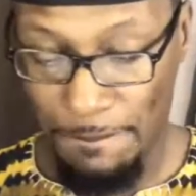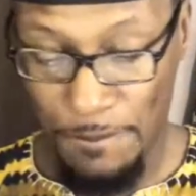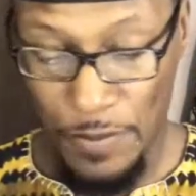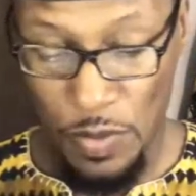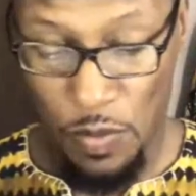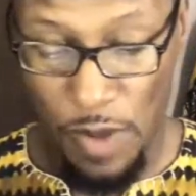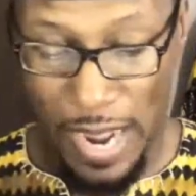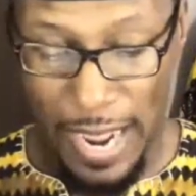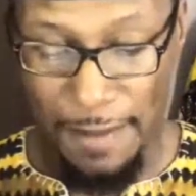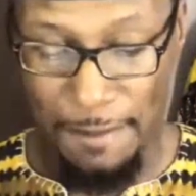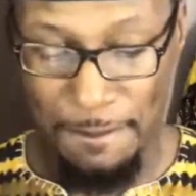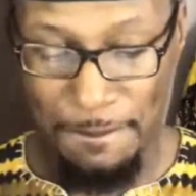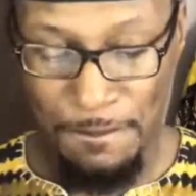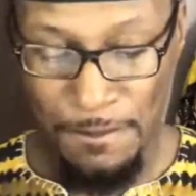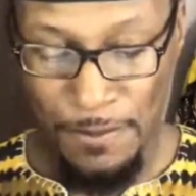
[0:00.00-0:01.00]
Wow.
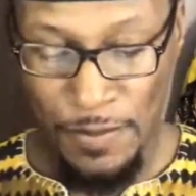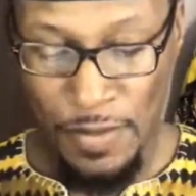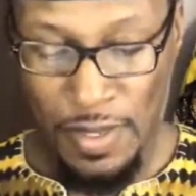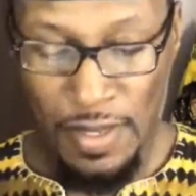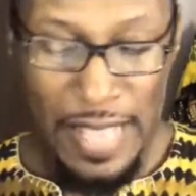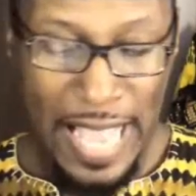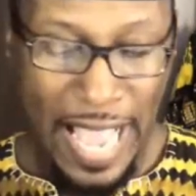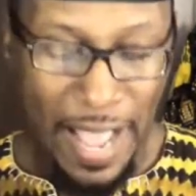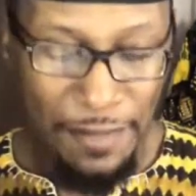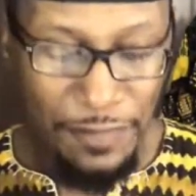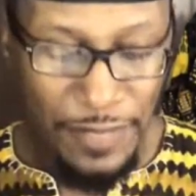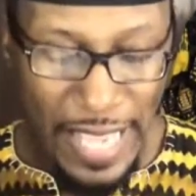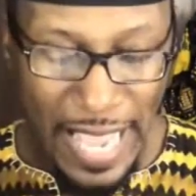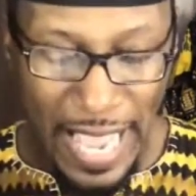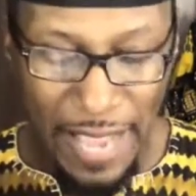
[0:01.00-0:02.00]

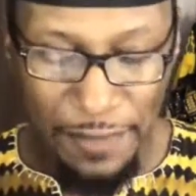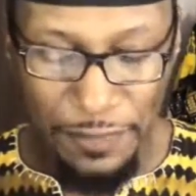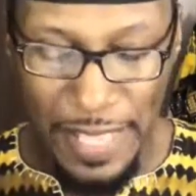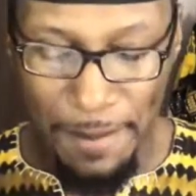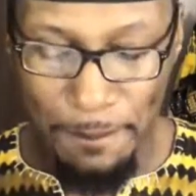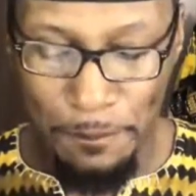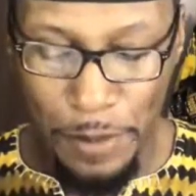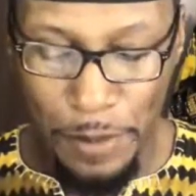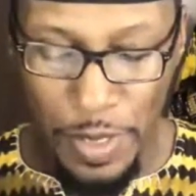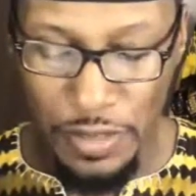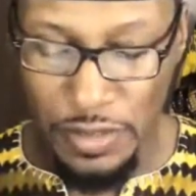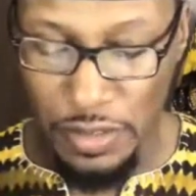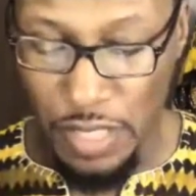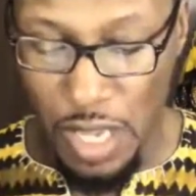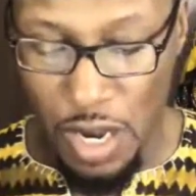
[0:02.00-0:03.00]
I've let
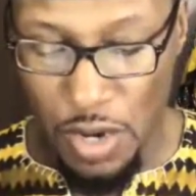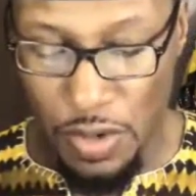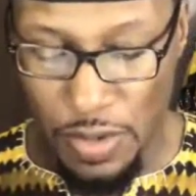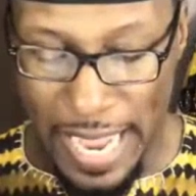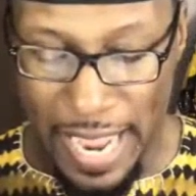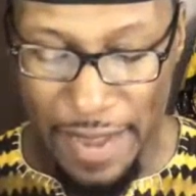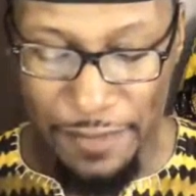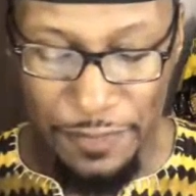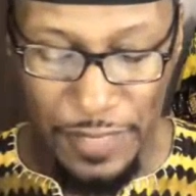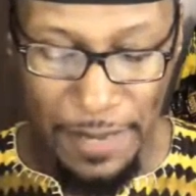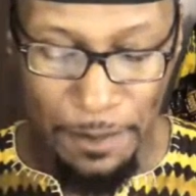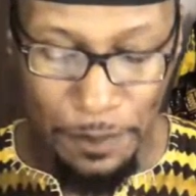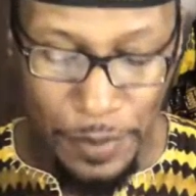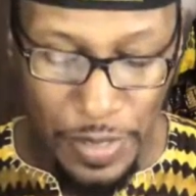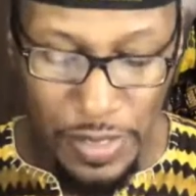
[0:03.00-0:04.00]
books alone
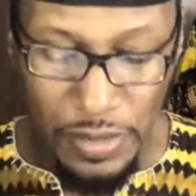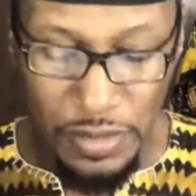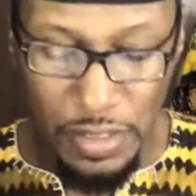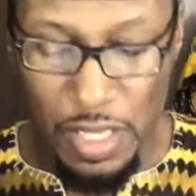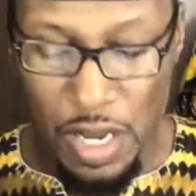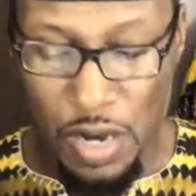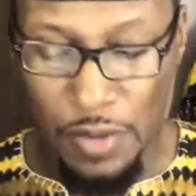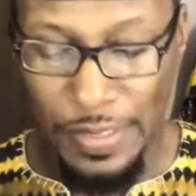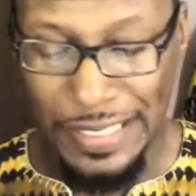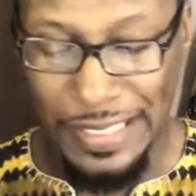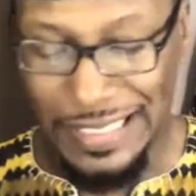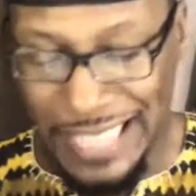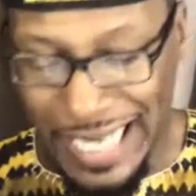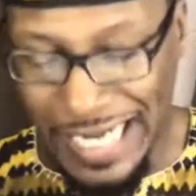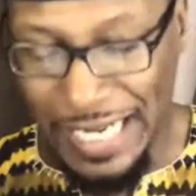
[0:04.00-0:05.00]
and
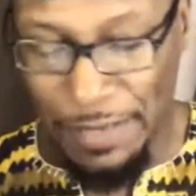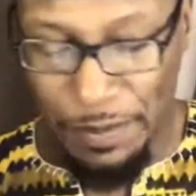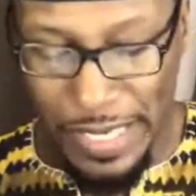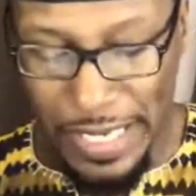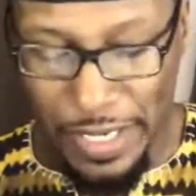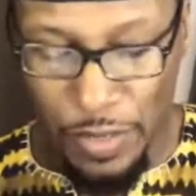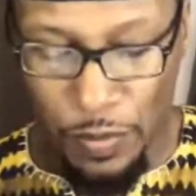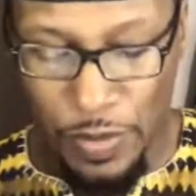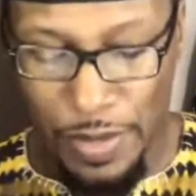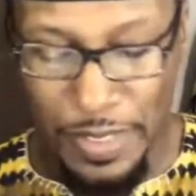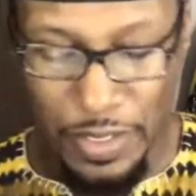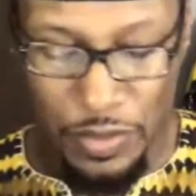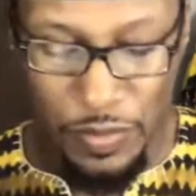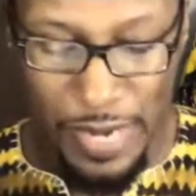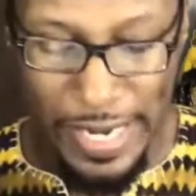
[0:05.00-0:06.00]
studied men and women
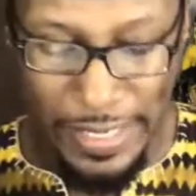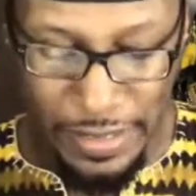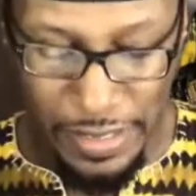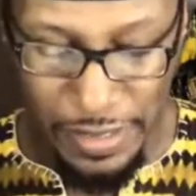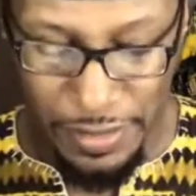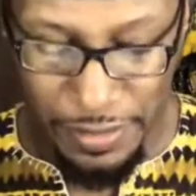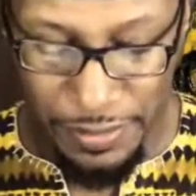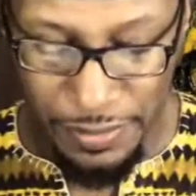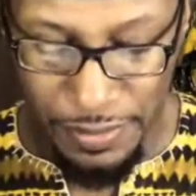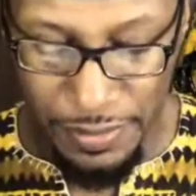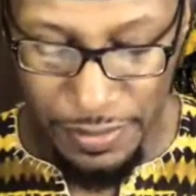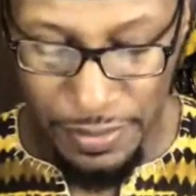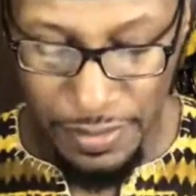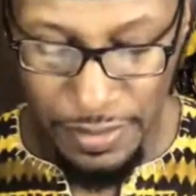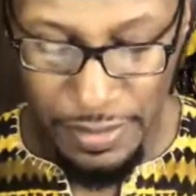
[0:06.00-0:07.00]
a great deal,
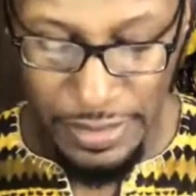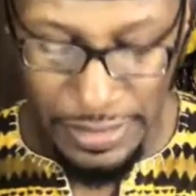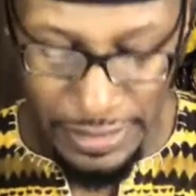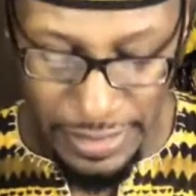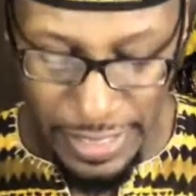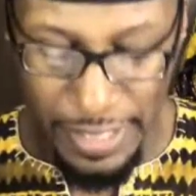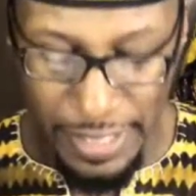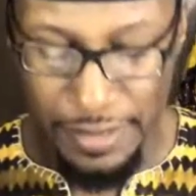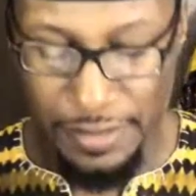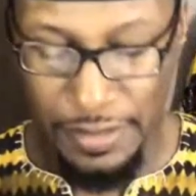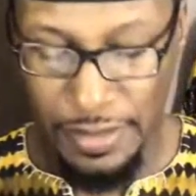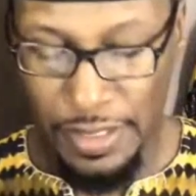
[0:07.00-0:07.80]
she said.